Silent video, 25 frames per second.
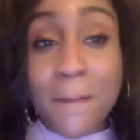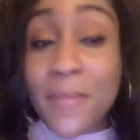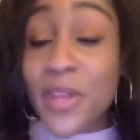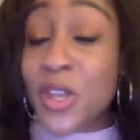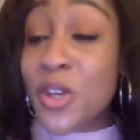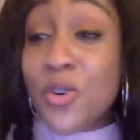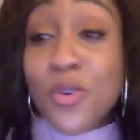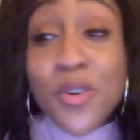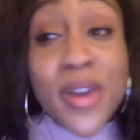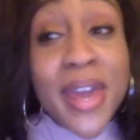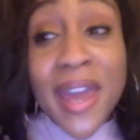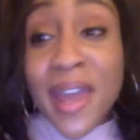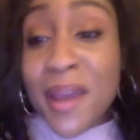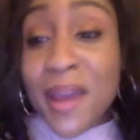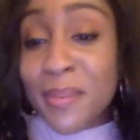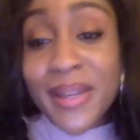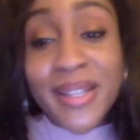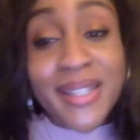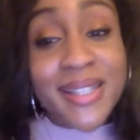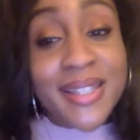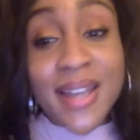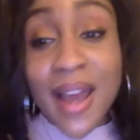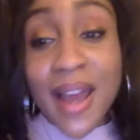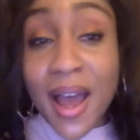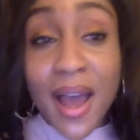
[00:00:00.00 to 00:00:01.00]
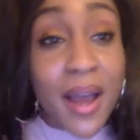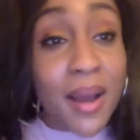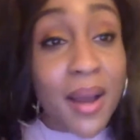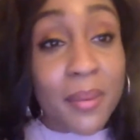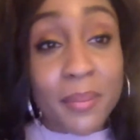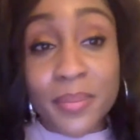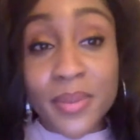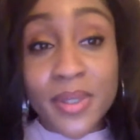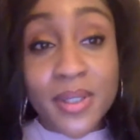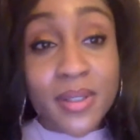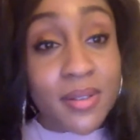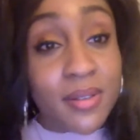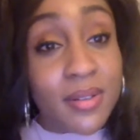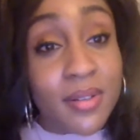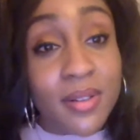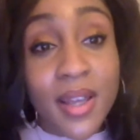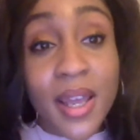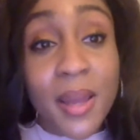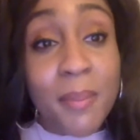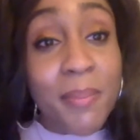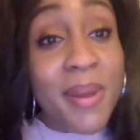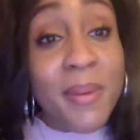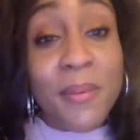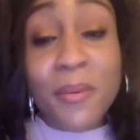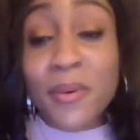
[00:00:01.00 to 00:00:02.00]
you can't be stopped,
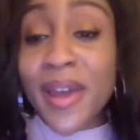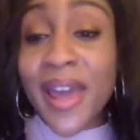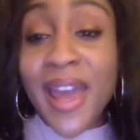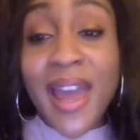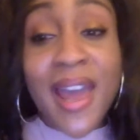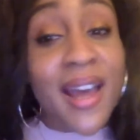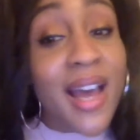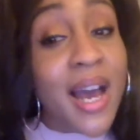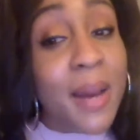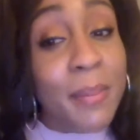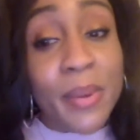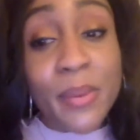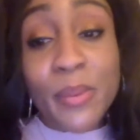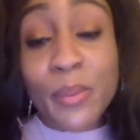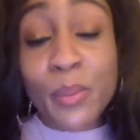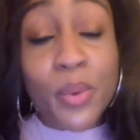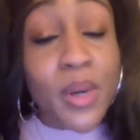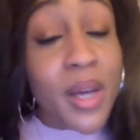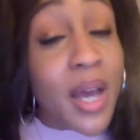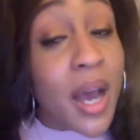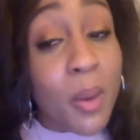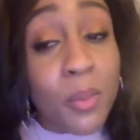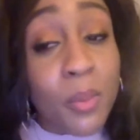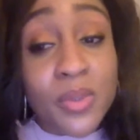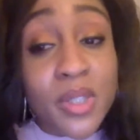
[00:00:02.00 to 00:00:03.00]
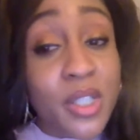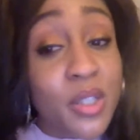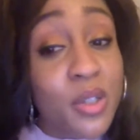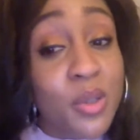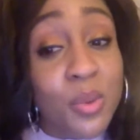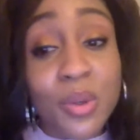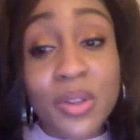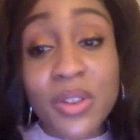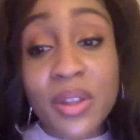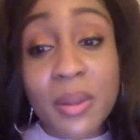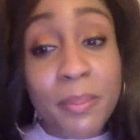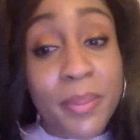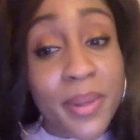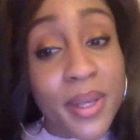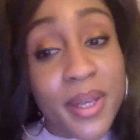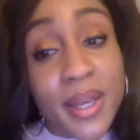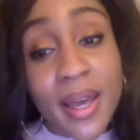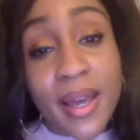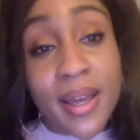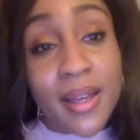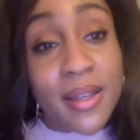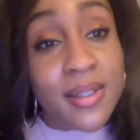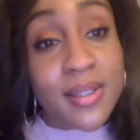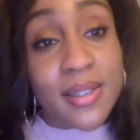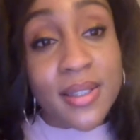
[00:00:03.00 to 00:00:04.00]
and people can't come to you with the
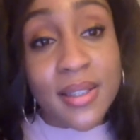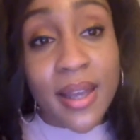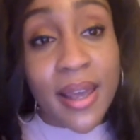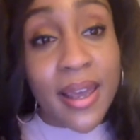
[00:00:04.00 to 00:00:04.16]
BS.